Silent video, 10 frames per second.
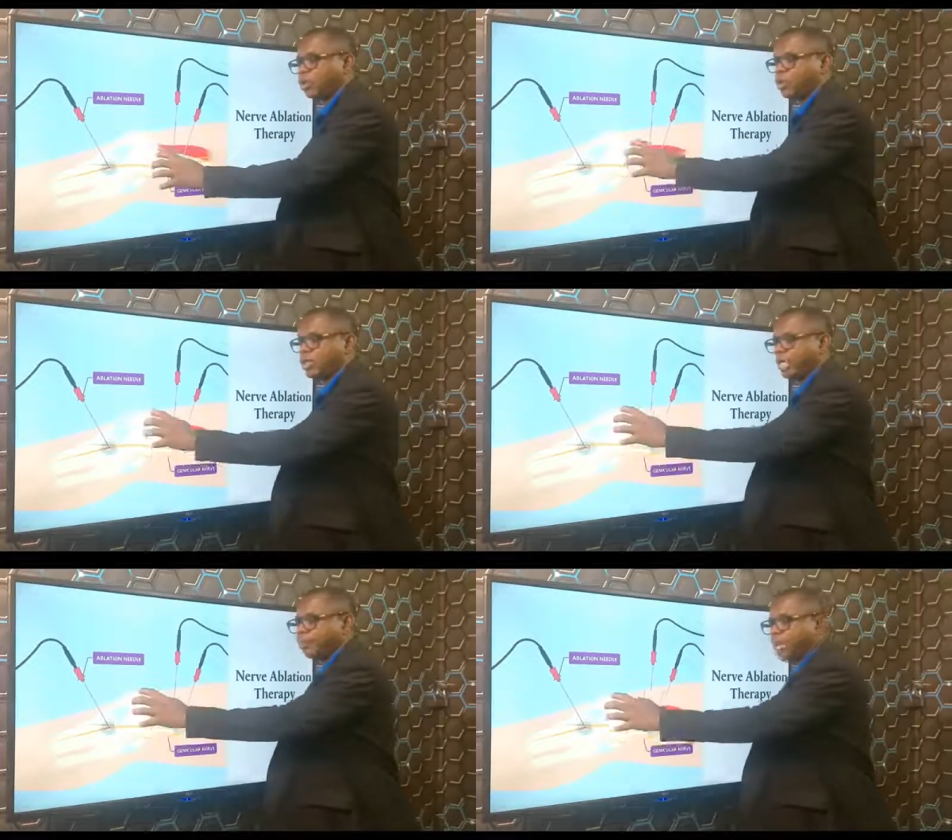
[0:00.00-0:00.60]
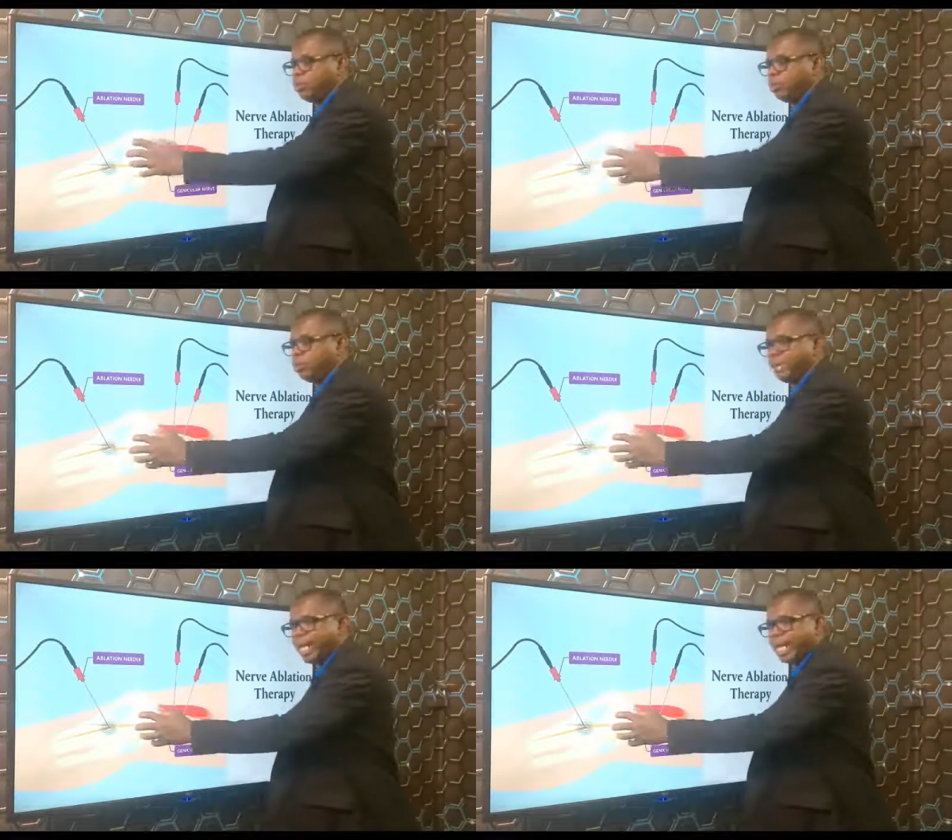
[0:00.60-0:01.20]
or the pain will
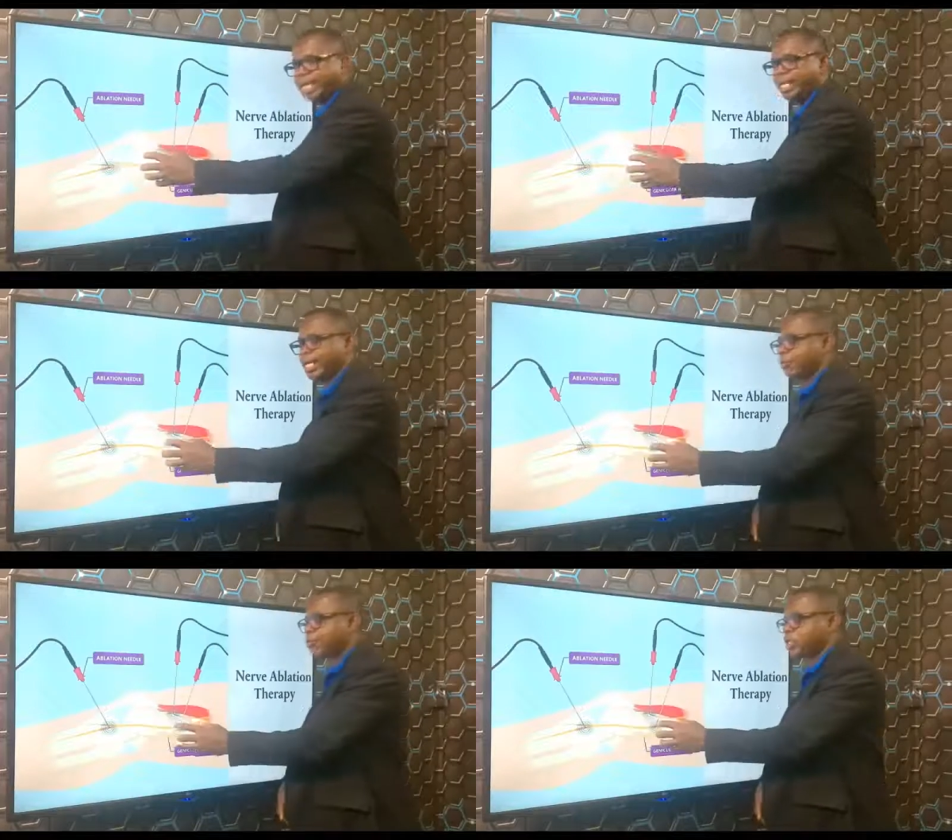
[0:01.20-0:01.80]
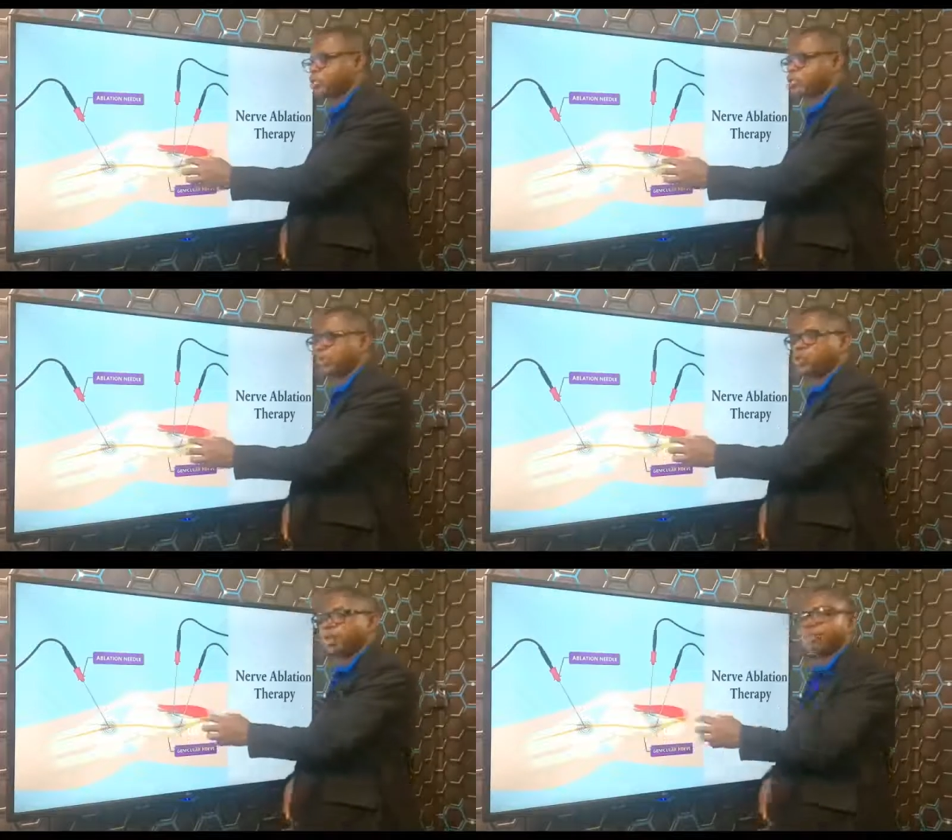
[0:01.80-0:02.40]
be there, but it will
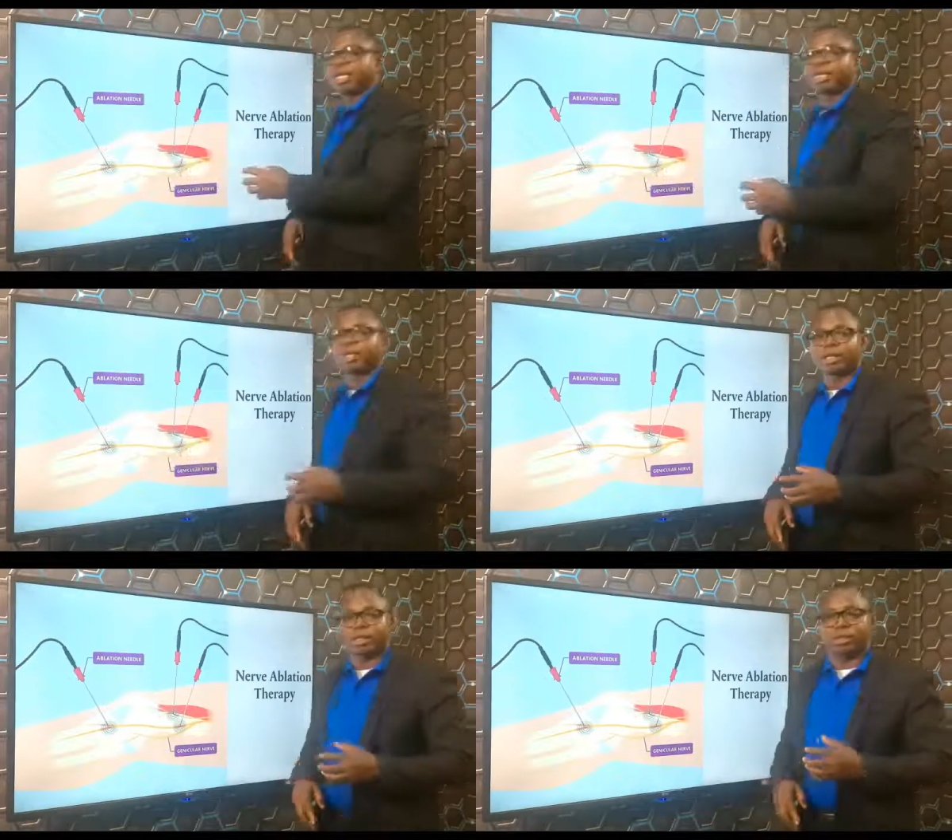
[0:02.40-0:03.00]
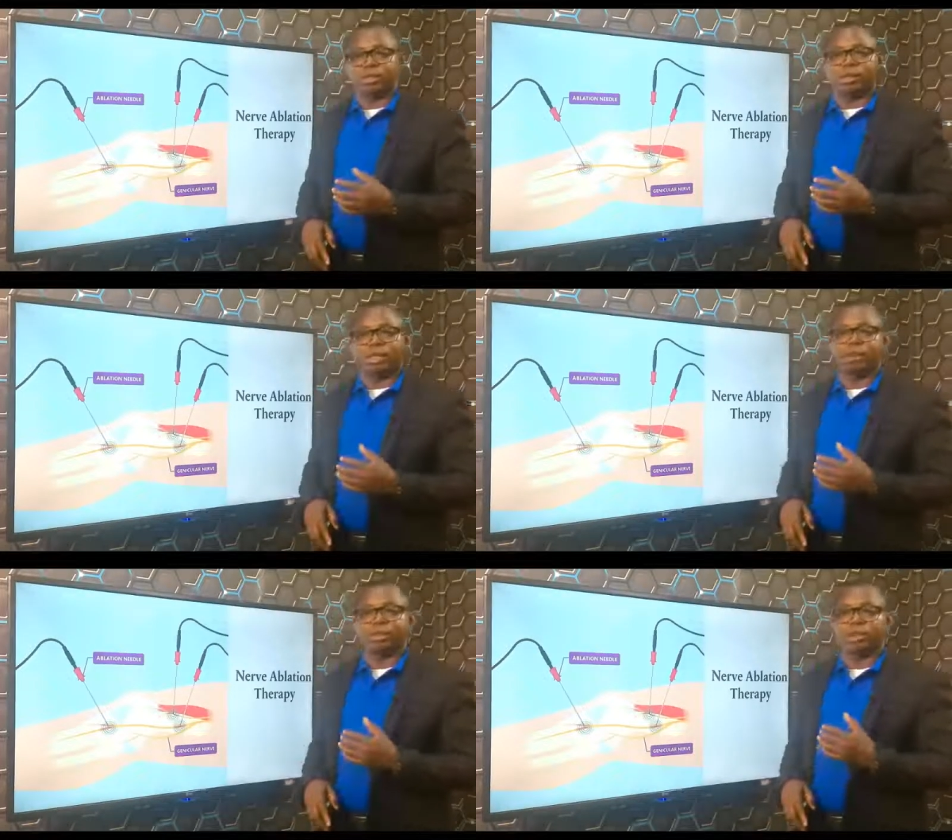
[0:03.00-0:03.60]
no
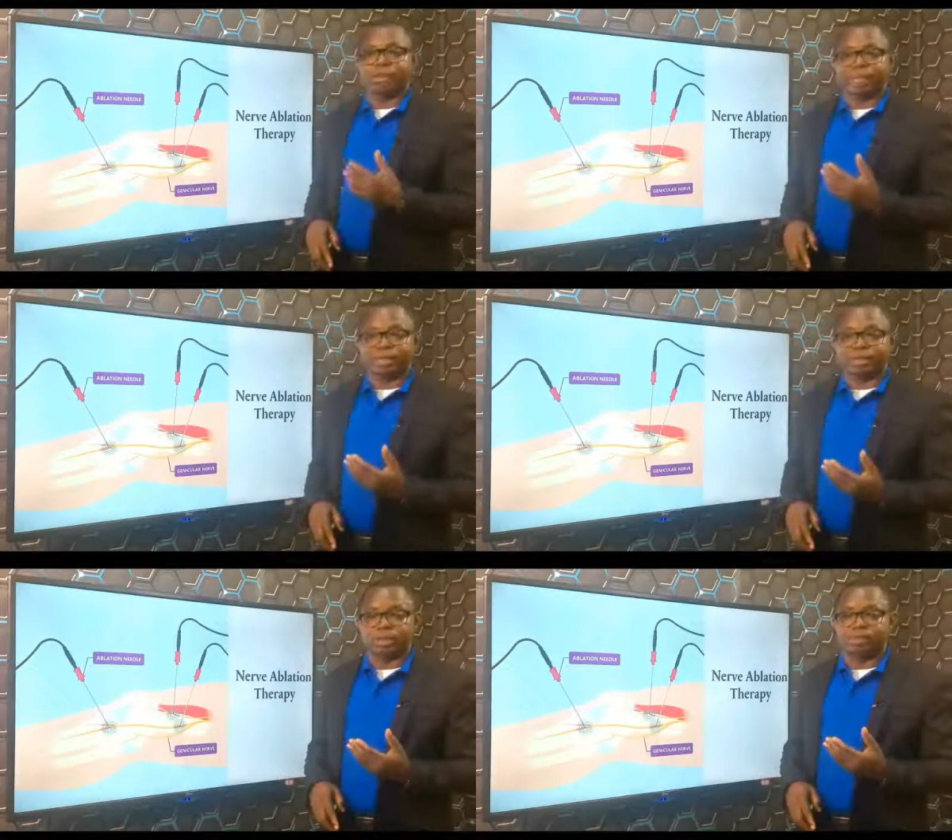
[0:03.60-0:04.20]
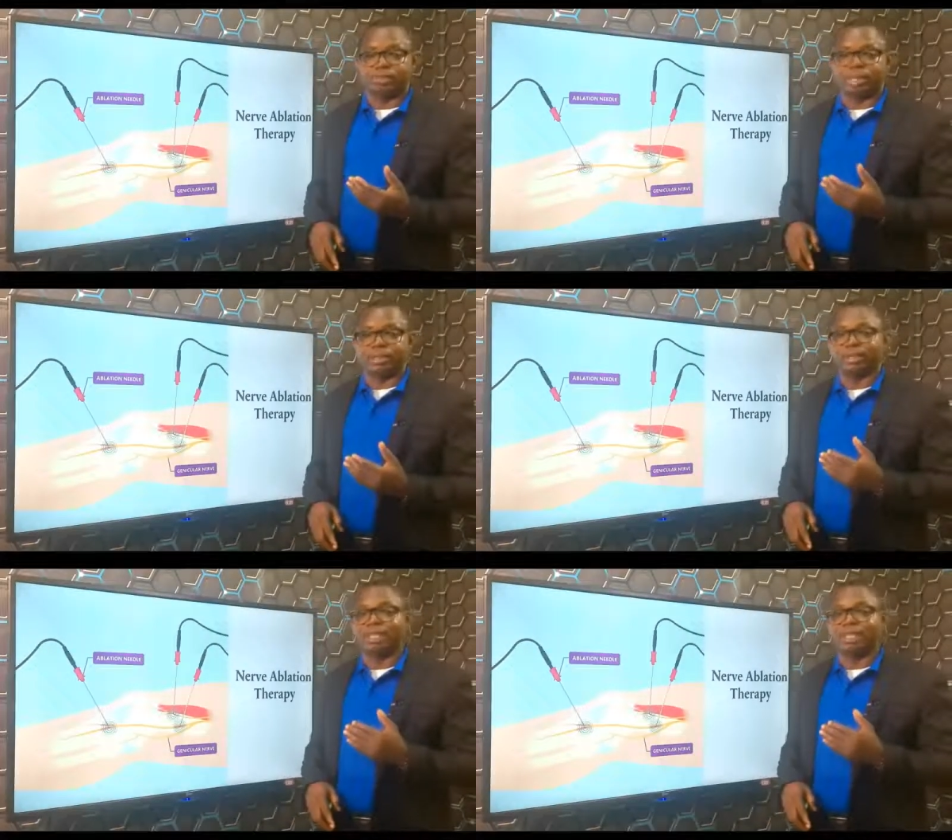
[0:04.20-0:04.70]
longer be communicated to the brain.